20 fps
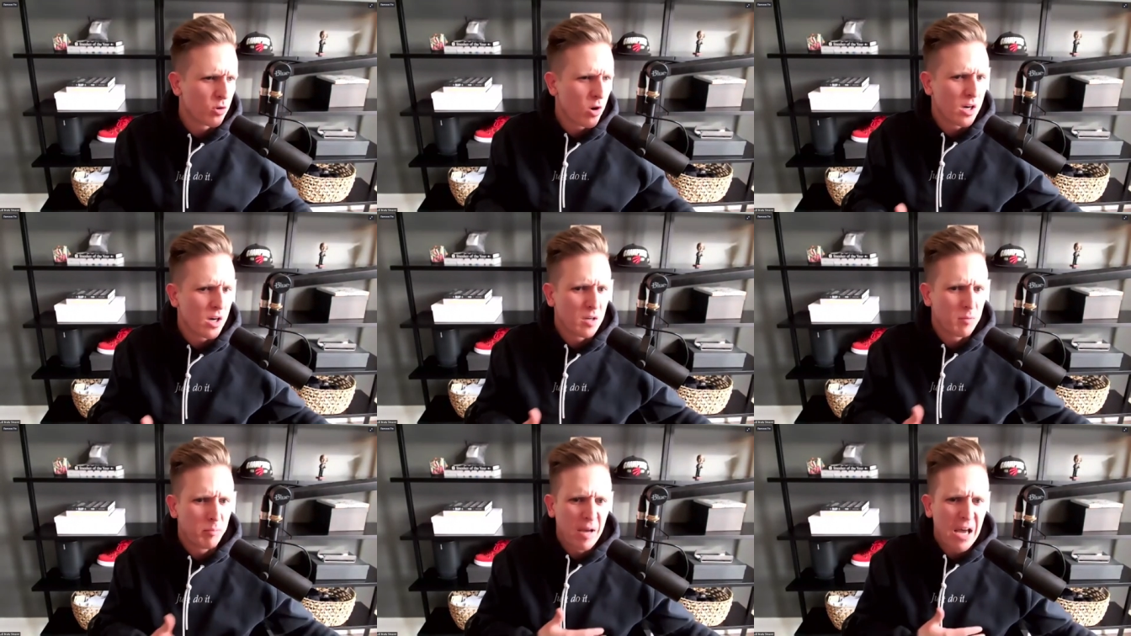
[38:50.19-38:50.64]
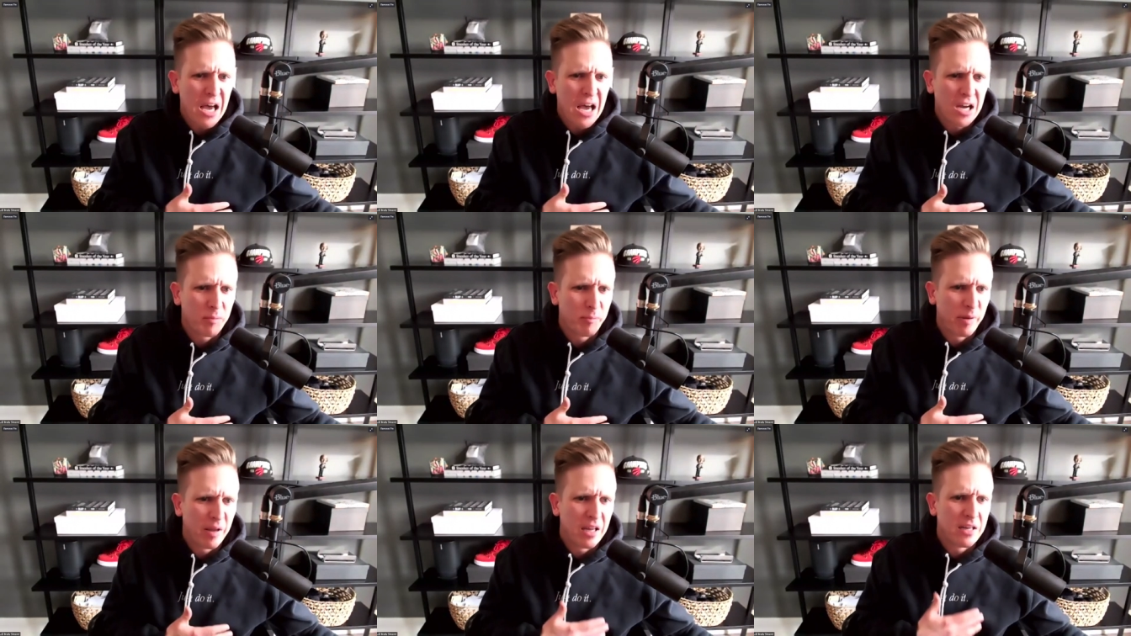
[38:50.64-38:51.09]
chronic
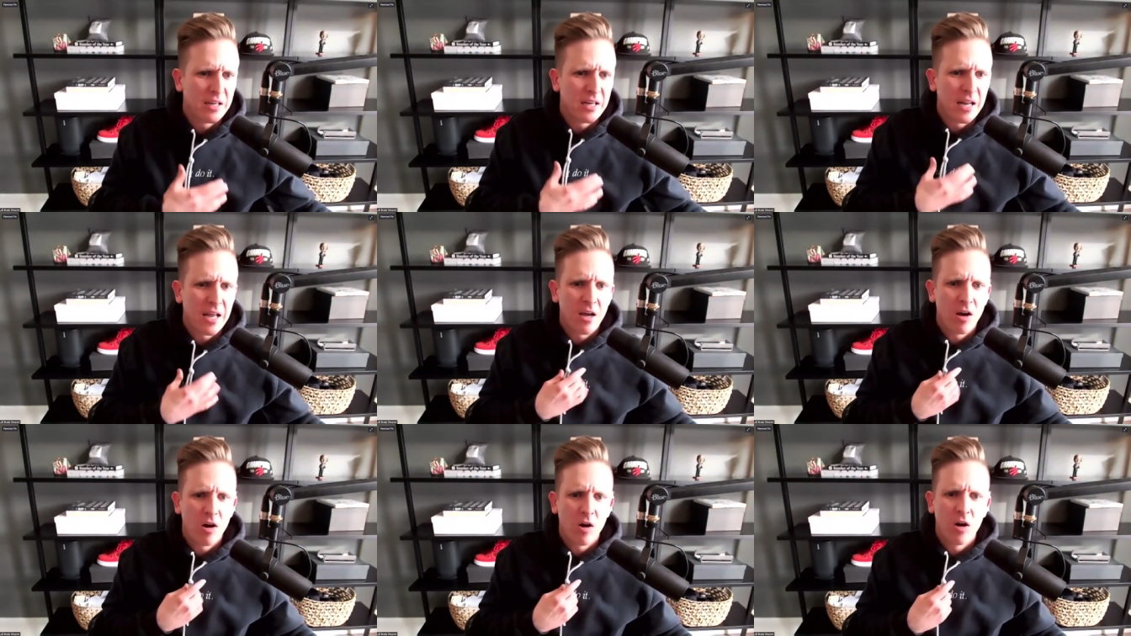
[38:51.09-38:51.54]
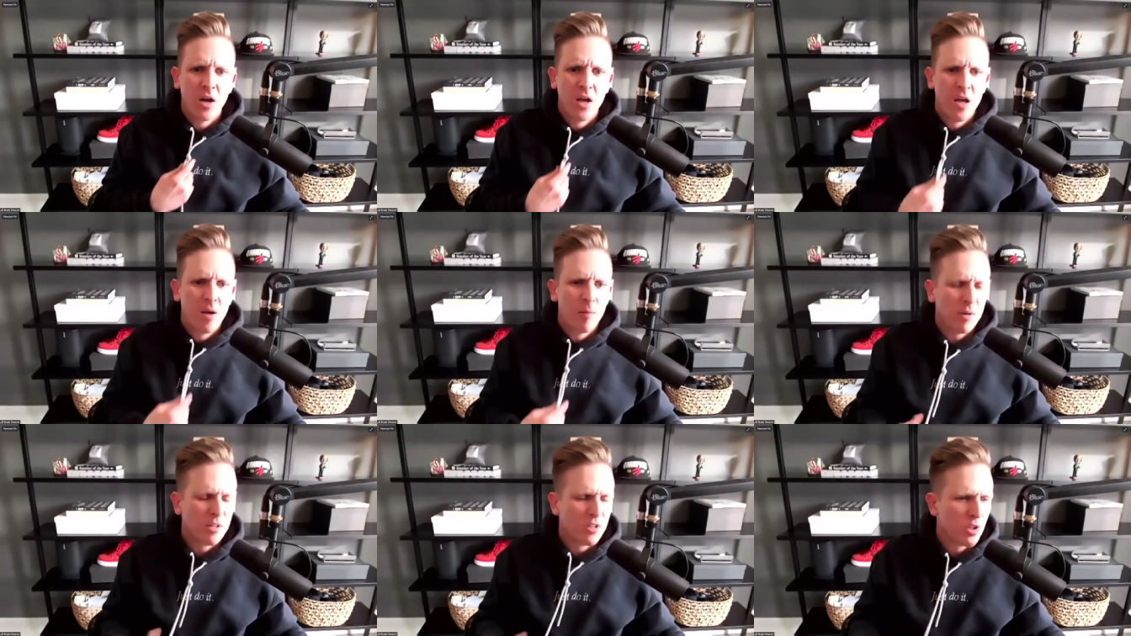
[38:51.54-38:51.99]
back pain now
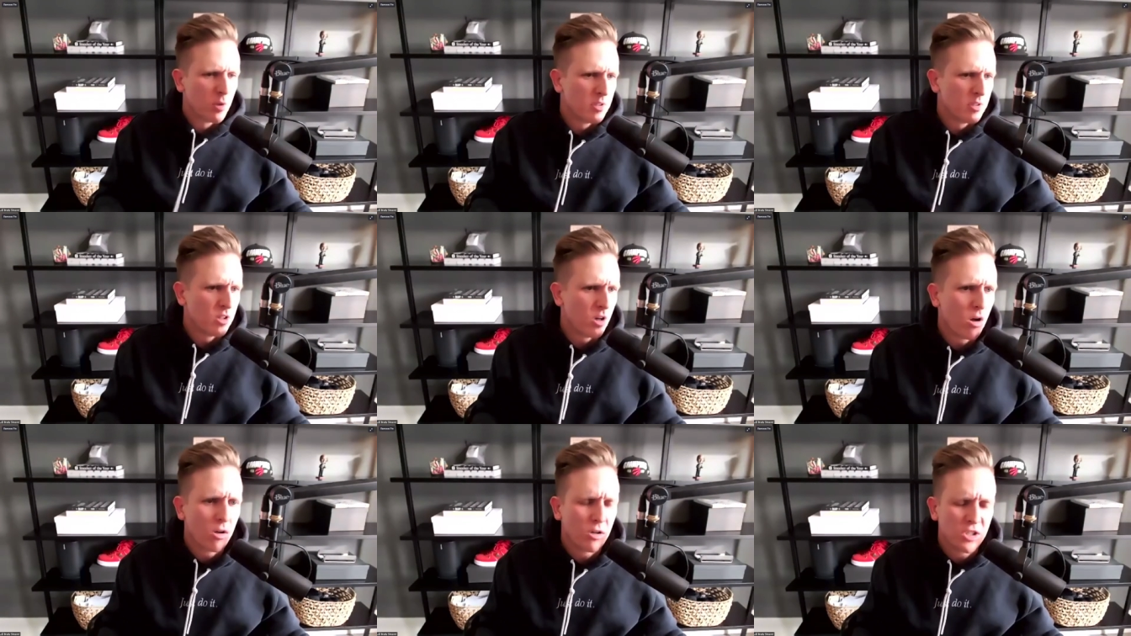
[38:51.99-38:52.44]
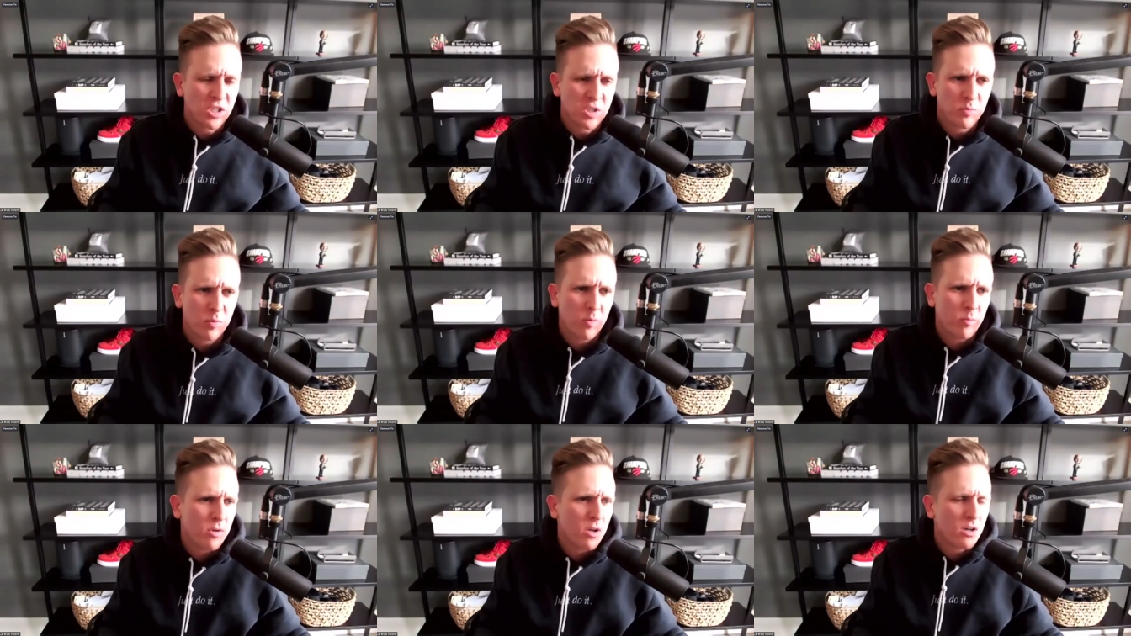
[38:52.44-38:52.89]
my
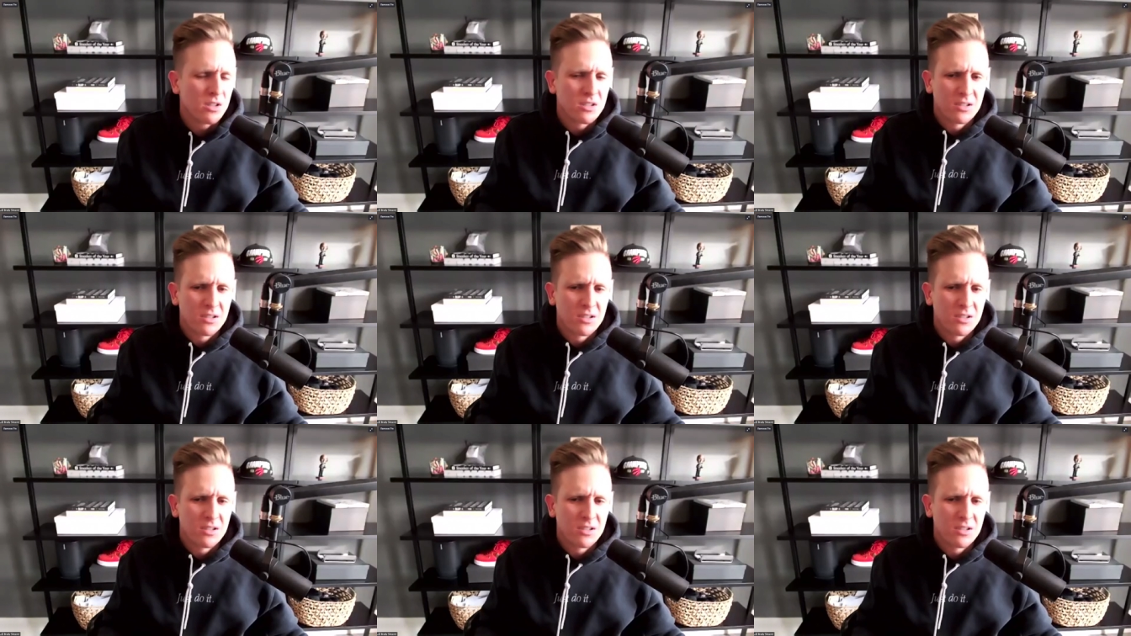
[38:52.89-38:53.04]
dermatologist put me on